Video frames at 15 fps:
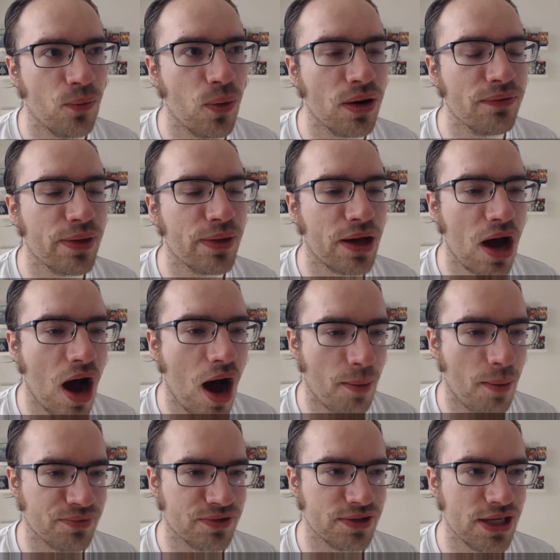one of the
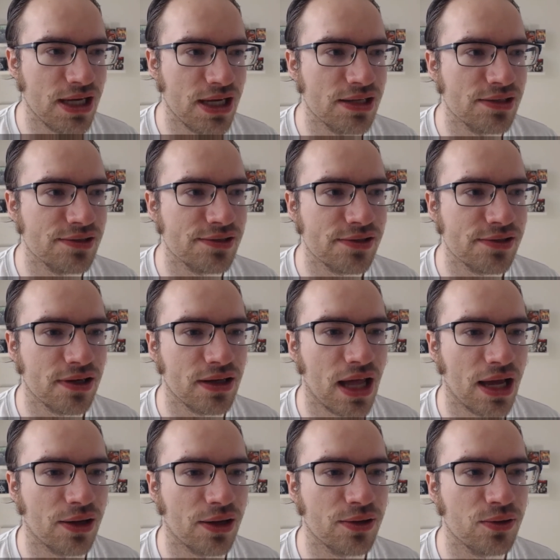cops is
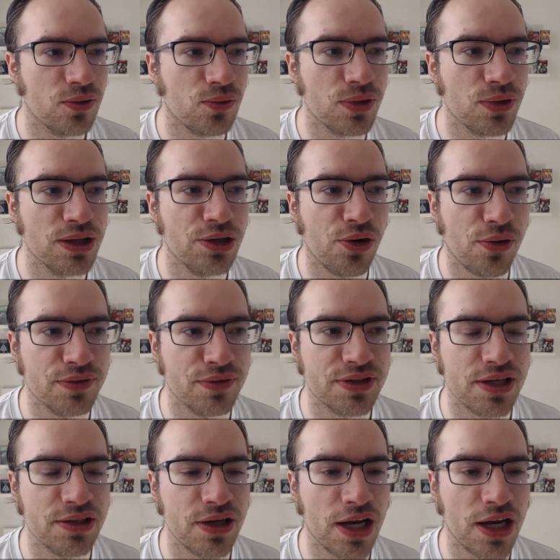like really
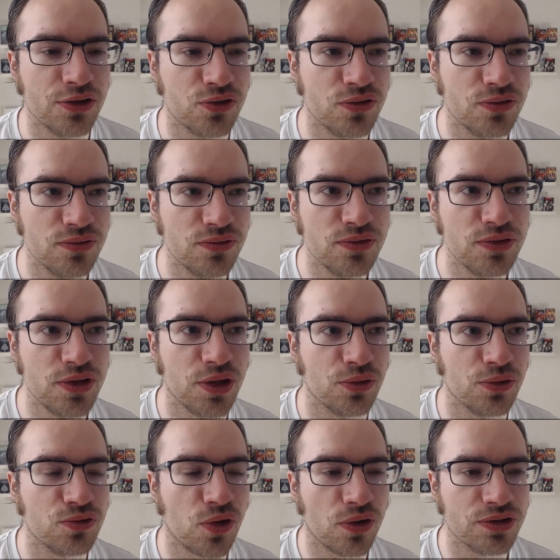nervous and, and you
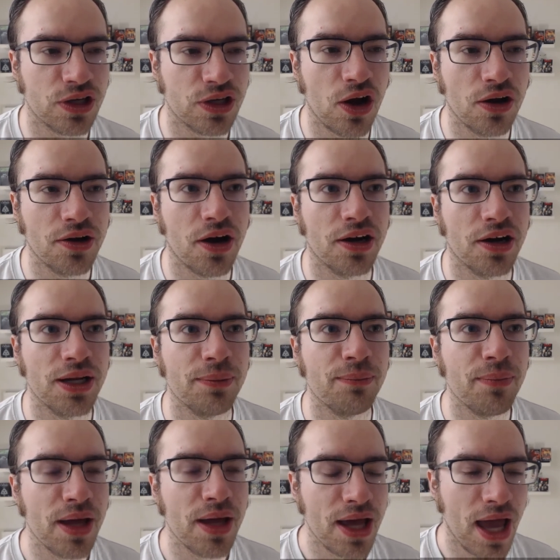know, draws a gun on
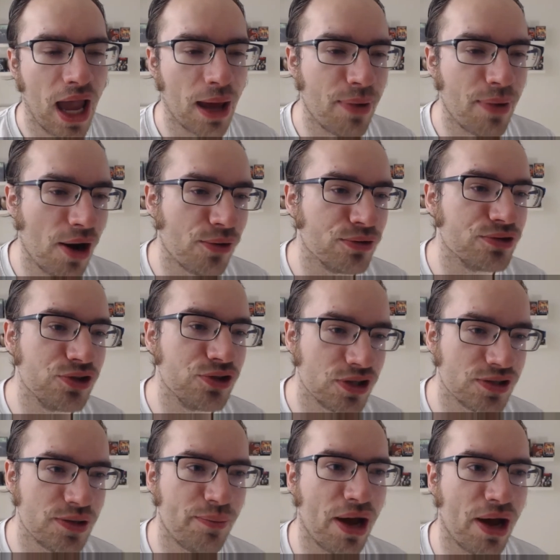him and Pyro is
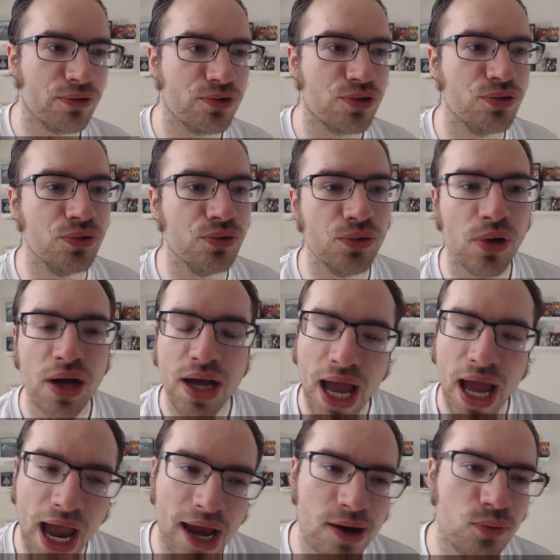just about to
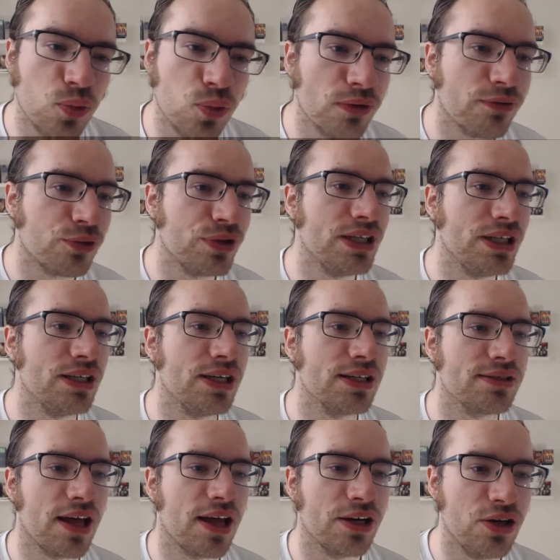and Wolverine
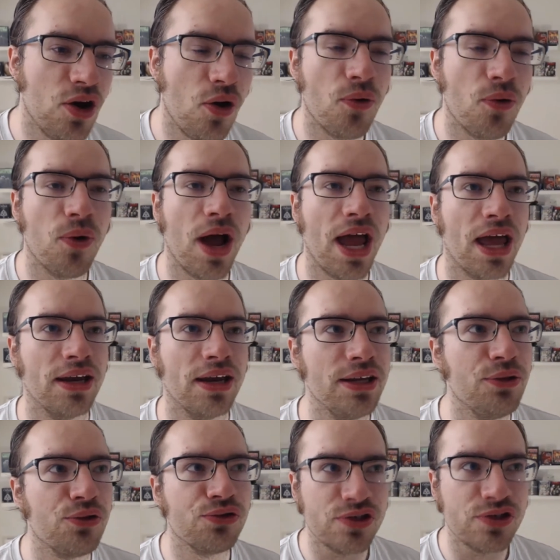is like no and
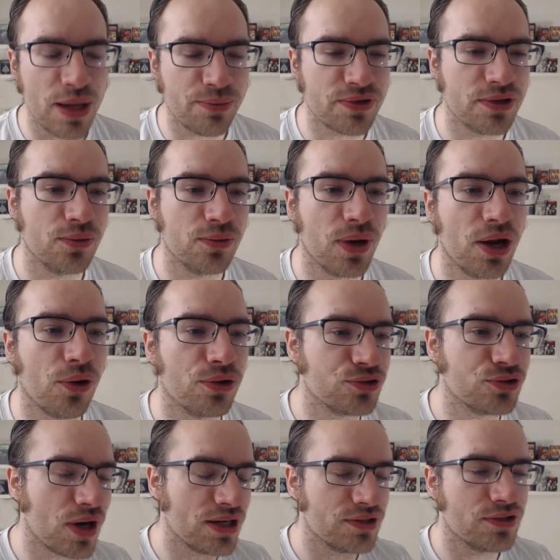either steps in the way or
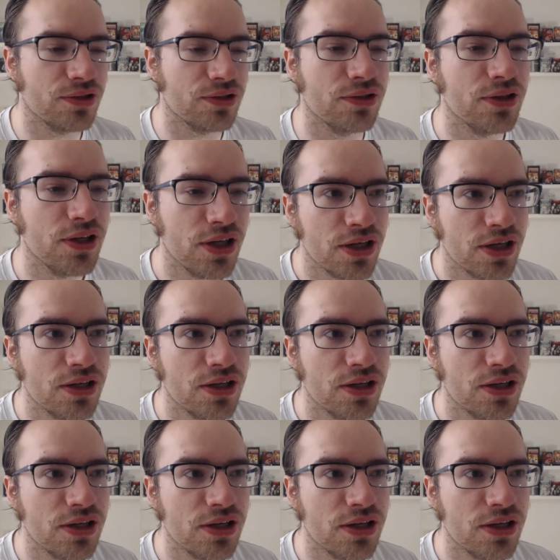tries to